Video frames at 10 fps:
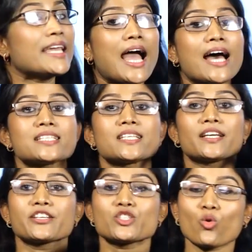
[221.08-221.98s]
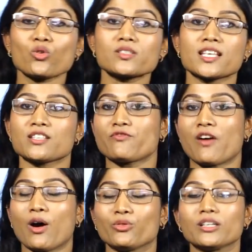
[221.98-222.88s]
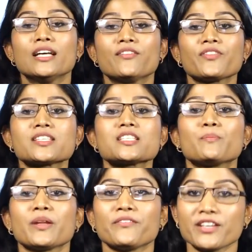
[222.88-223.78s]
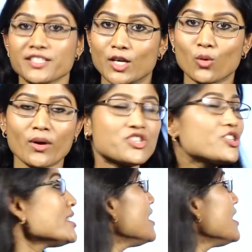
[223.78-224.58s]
gas resources found? This is previous year question.